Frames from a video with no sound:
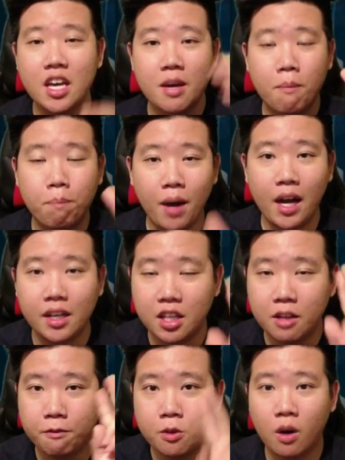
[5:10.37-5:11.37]
but
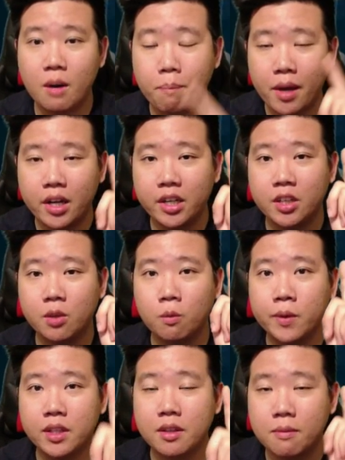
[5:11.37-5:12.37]
if you are pairing it
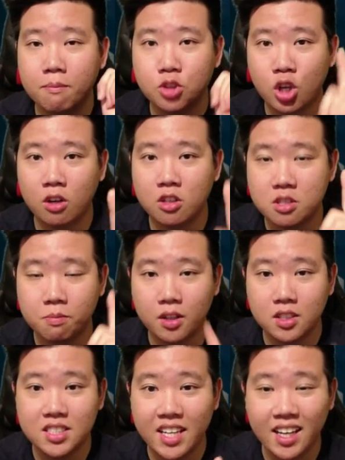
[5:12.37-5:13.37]
with Charles
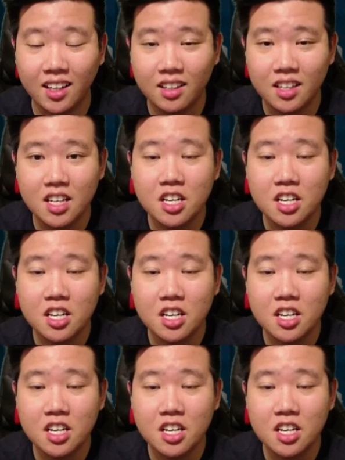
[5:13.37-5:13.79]
Martel,